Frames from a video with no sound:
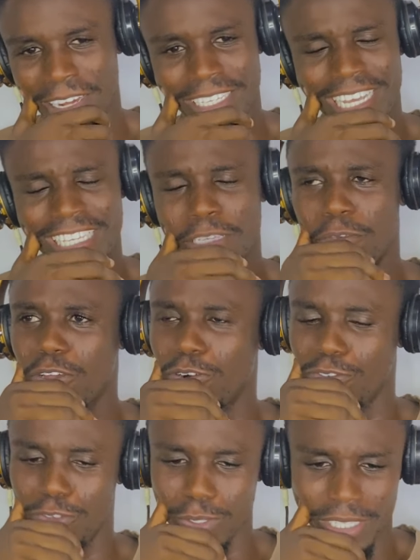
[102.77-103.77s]
It's getting me
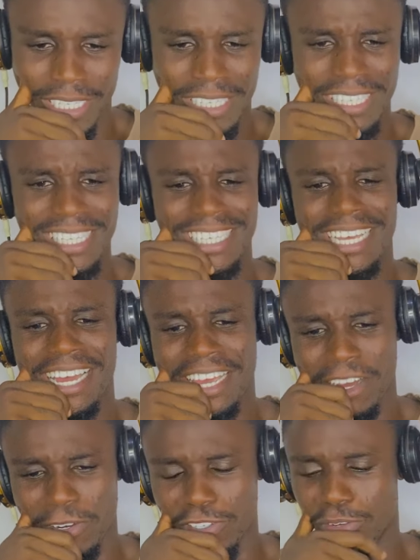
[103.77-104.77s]
confused. Is this
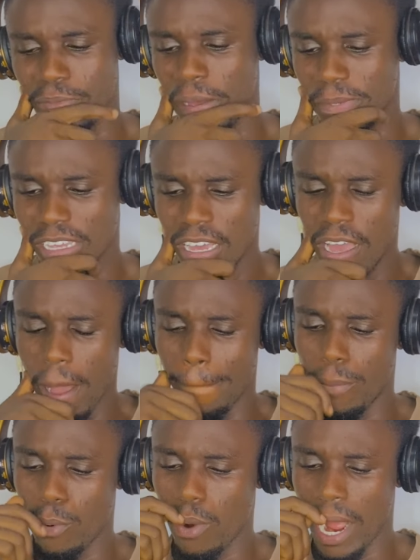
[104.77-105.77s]
Iyanya or your Maps?
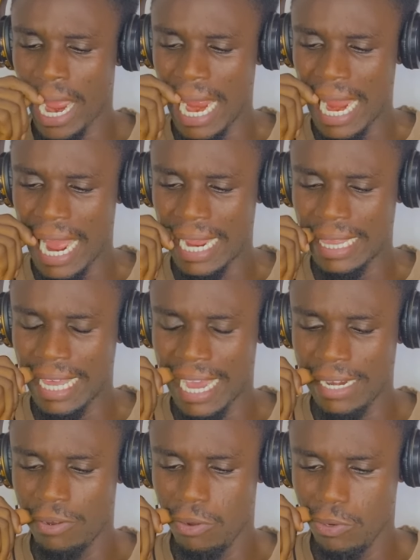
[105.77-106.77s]
But
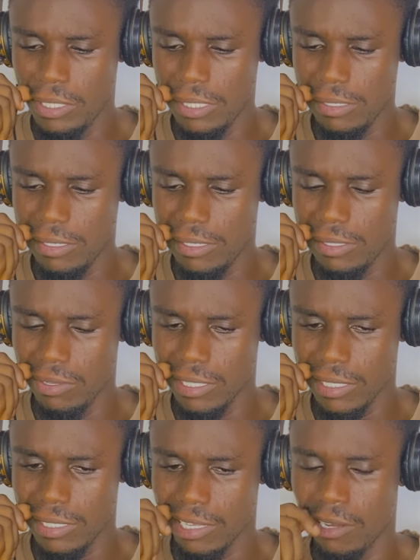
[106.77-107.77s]
I know this
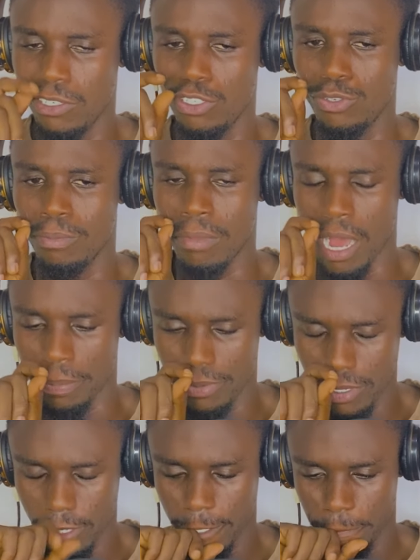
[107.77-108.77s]
doesn't sound your
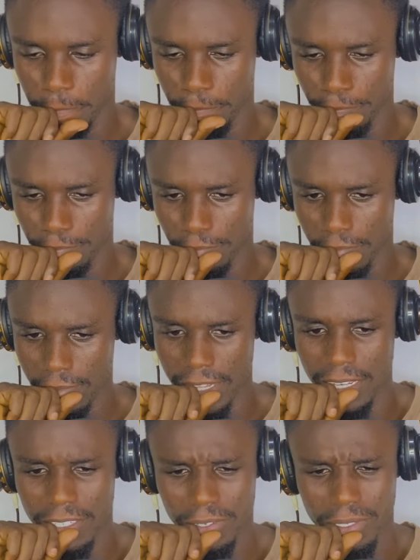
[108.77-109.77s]
Maps.
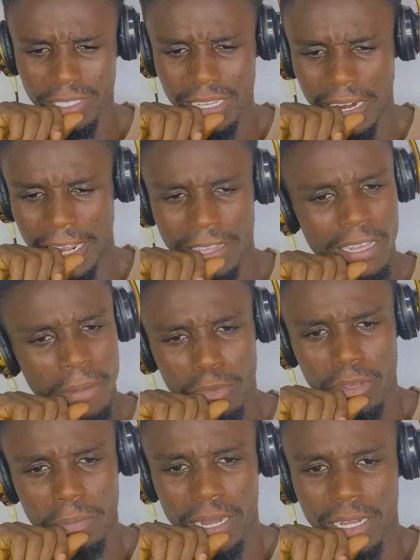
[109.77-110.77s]
This doesn't sound like I'm
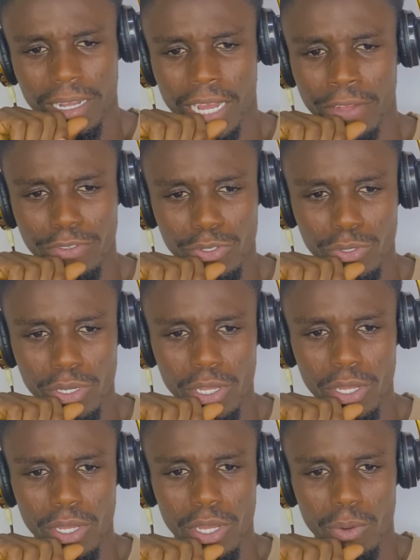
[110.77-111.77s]
going back. I have to.
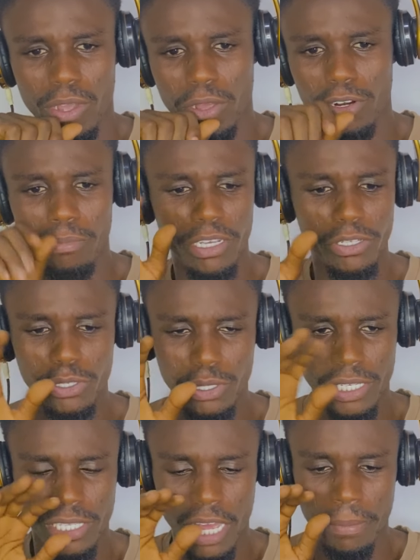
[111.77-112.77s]
When God made you, took
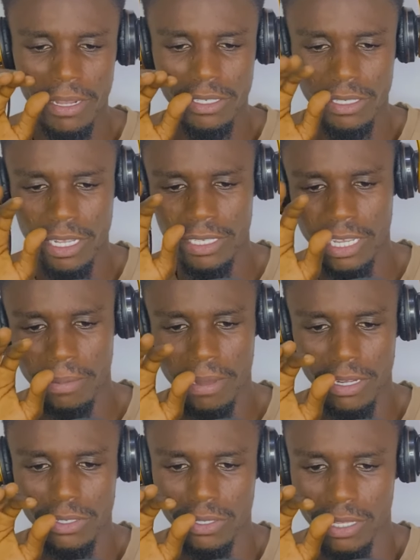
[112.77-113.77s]
his time. Let's get
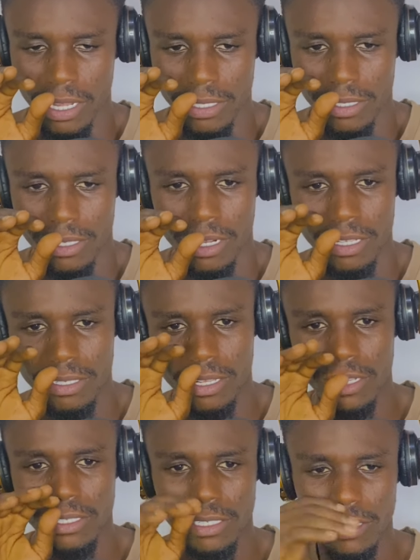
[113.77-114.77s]
back to that. Let's
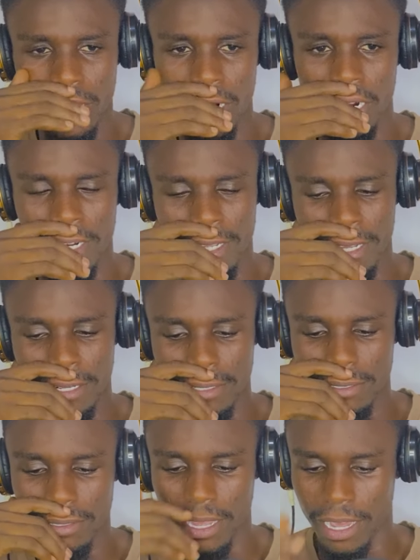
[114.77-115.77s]
start that again.
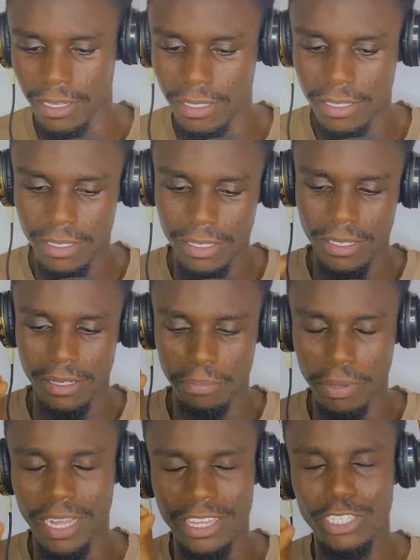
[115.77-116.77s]
Guys,
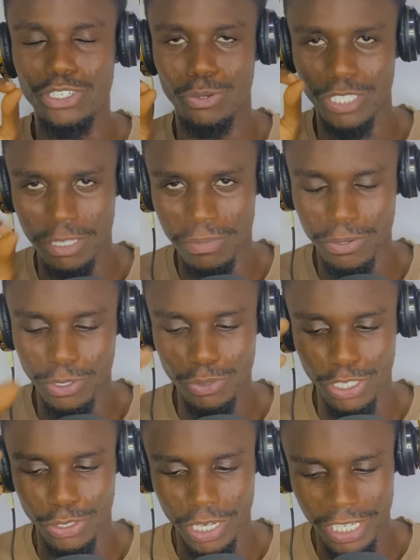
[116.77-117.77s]
pay attention with me. We want to
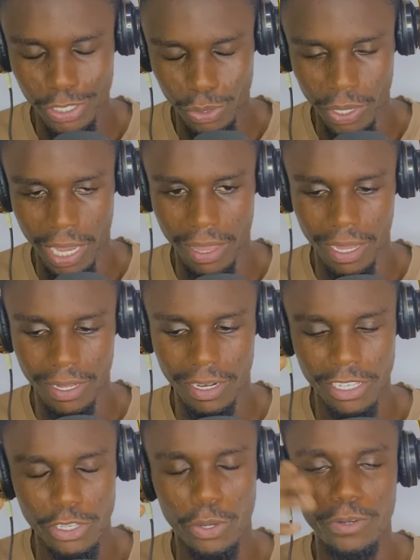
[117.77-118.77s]
enjoy this together.
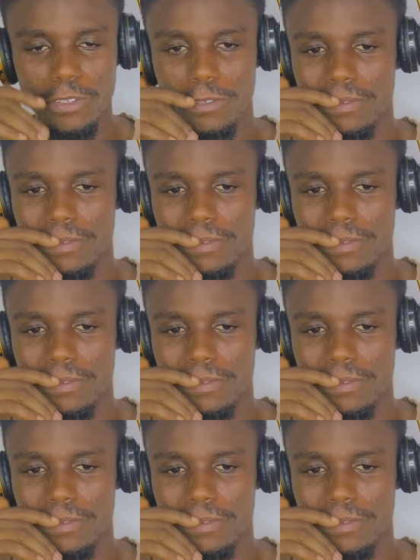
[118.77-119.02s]
Let's go.